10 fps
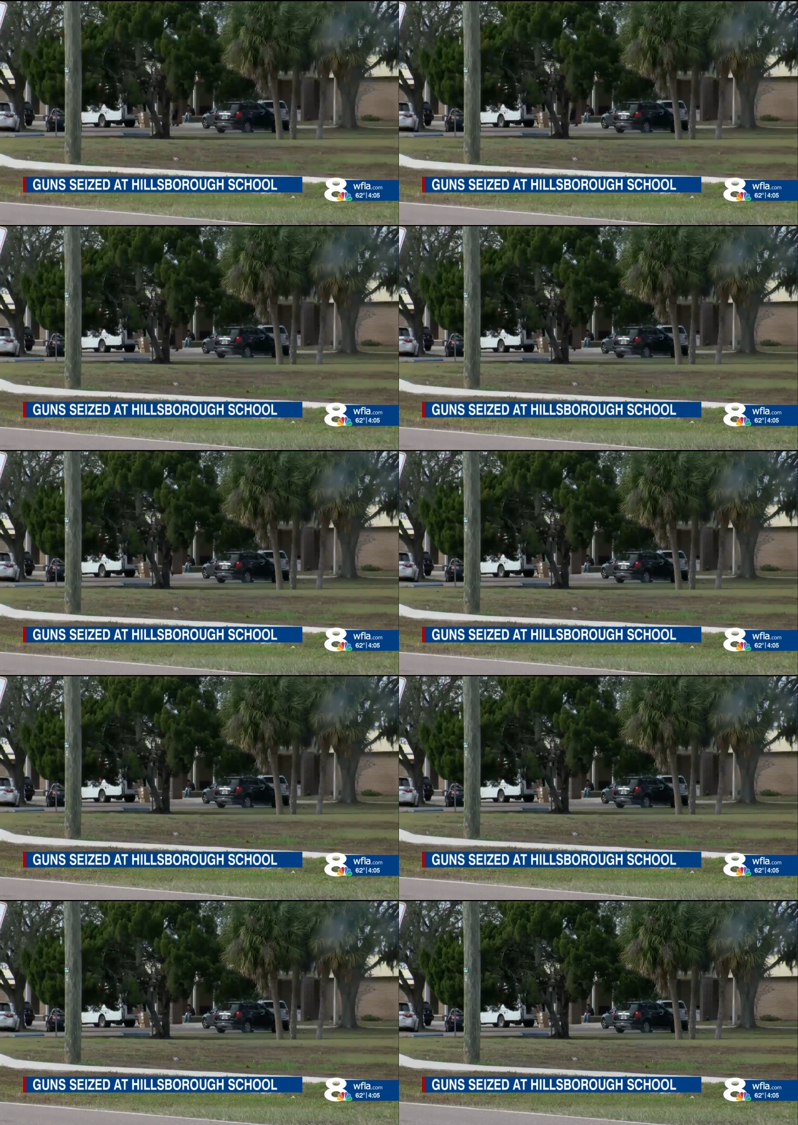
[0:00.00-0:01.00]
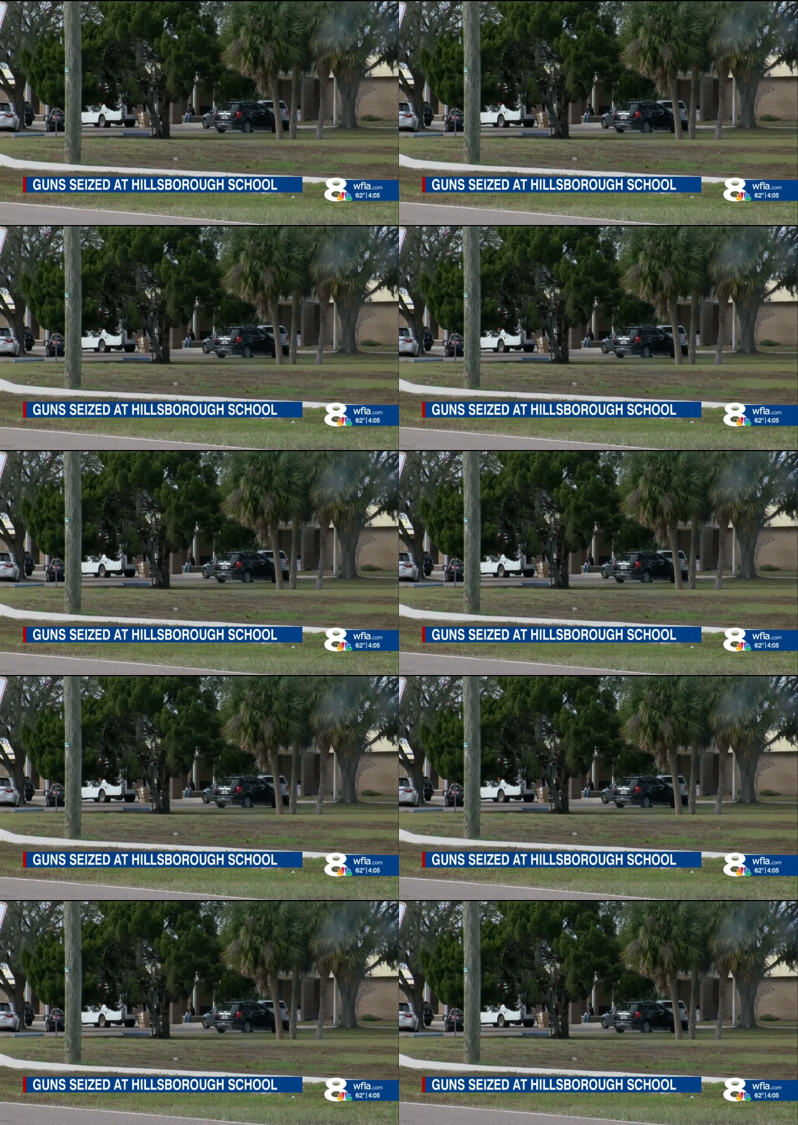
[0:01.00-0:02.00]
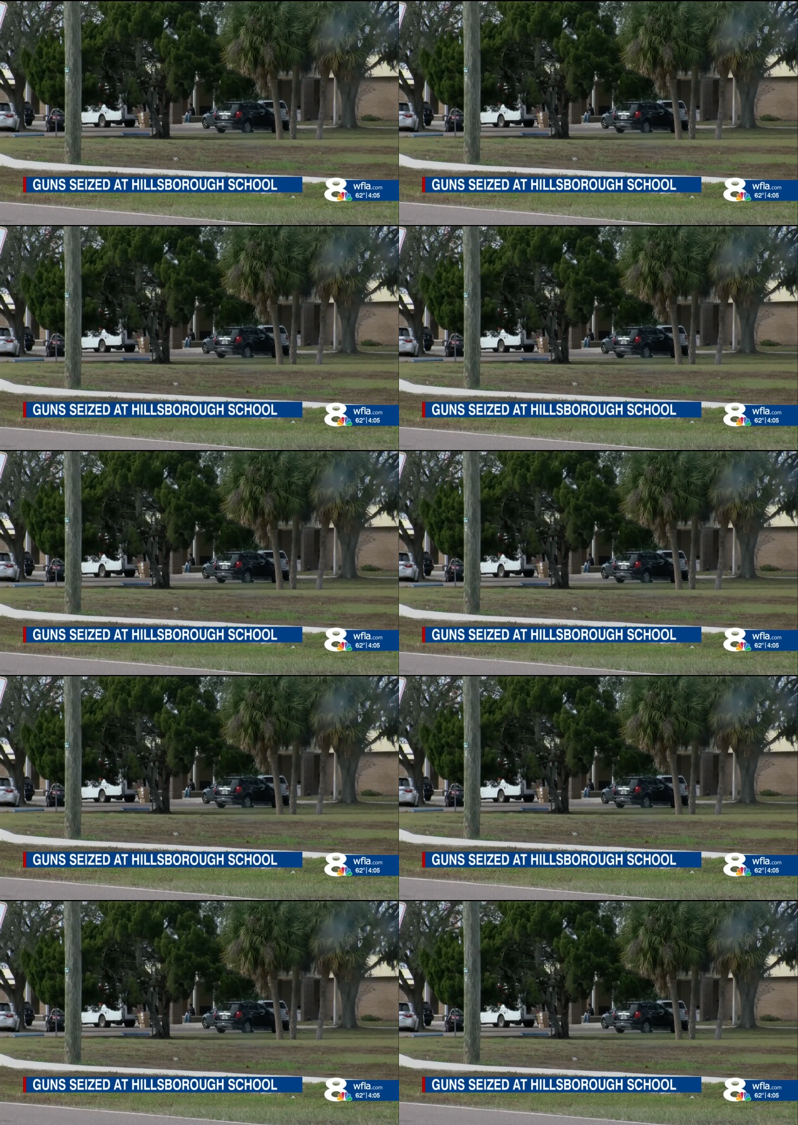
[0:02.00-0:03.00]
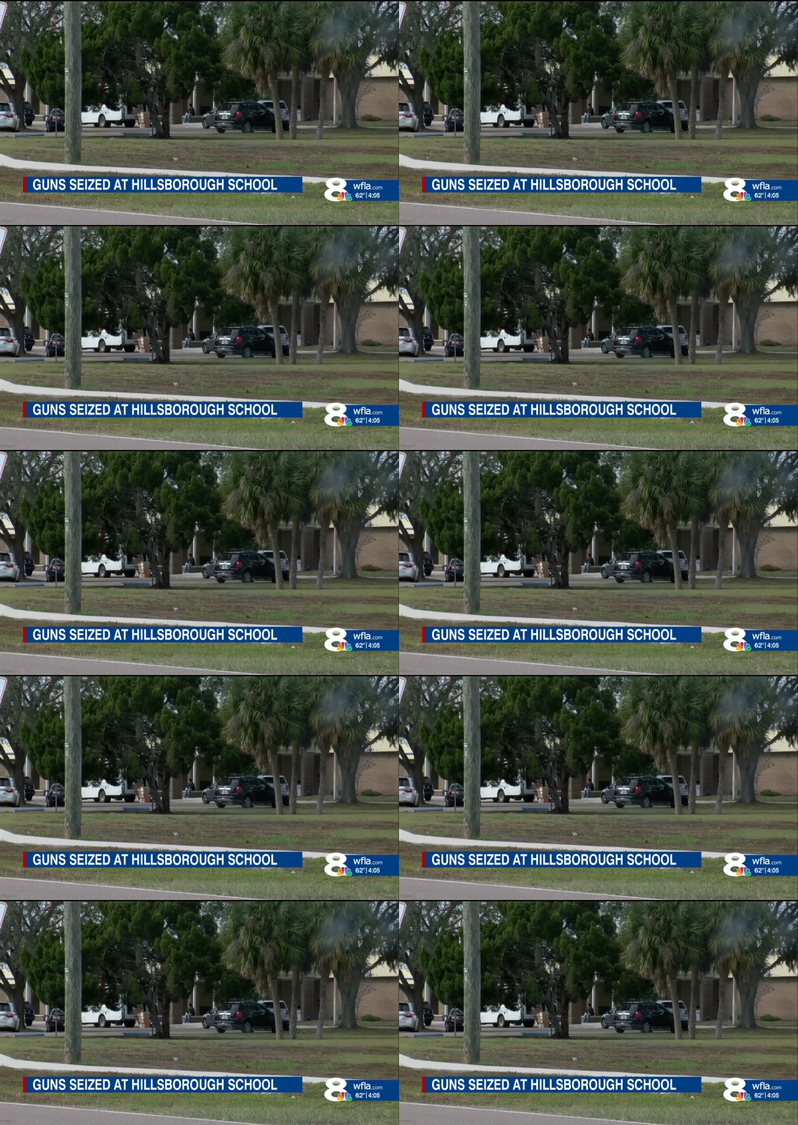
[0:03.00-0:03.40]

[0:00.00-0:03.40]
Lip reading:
[unreadable: no face in view]